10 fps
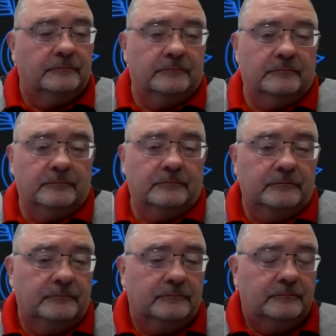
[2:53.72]

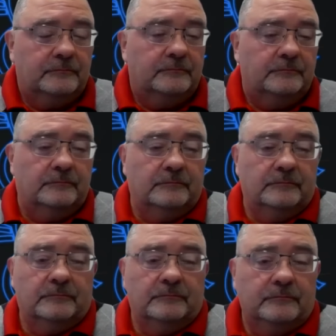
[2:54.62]

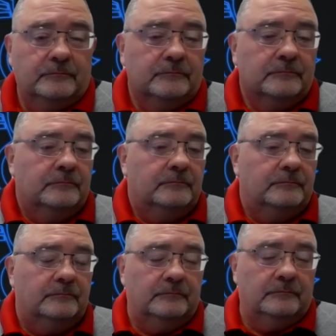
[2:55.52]

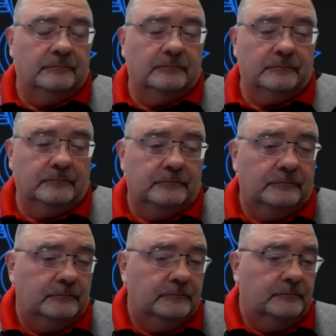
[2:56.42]

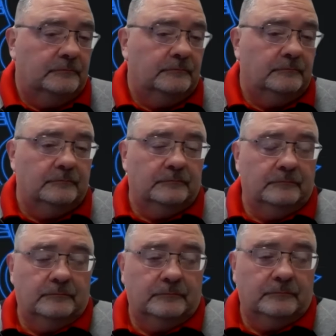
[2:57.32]

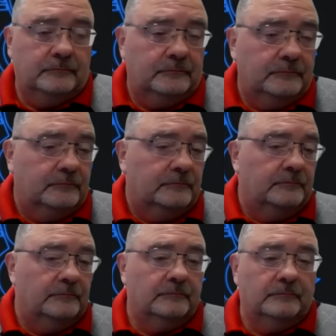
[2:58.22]

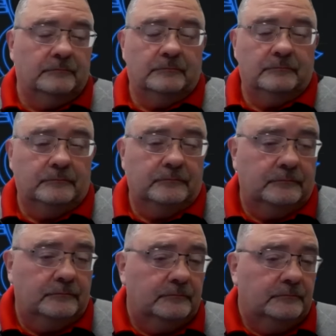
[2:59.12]

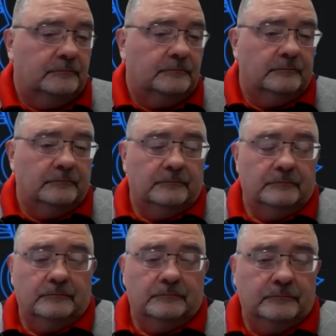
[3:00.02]

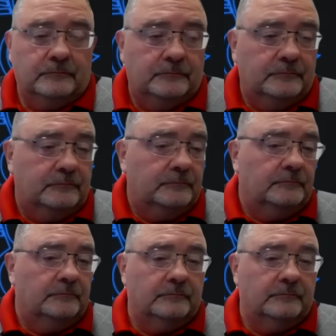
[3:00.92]
The person shown says nothing.